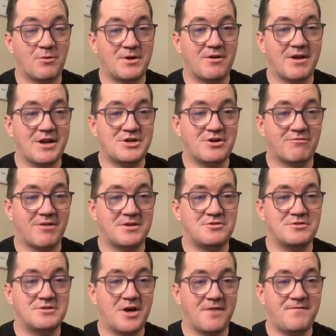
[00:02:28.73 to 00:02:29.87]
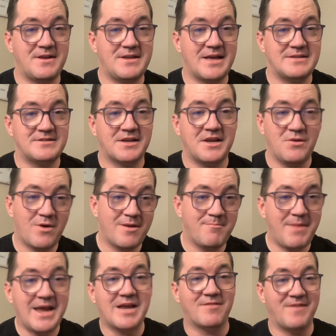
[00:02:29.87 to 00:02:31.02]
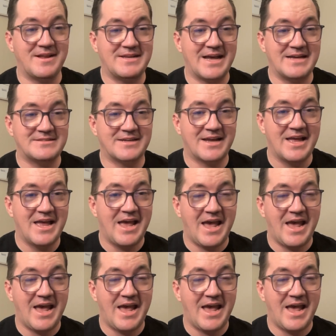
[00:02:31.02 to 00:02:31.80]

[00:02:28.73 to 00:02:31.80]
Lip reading: When your NHL roster is not fantastic, you want to make it fantastic,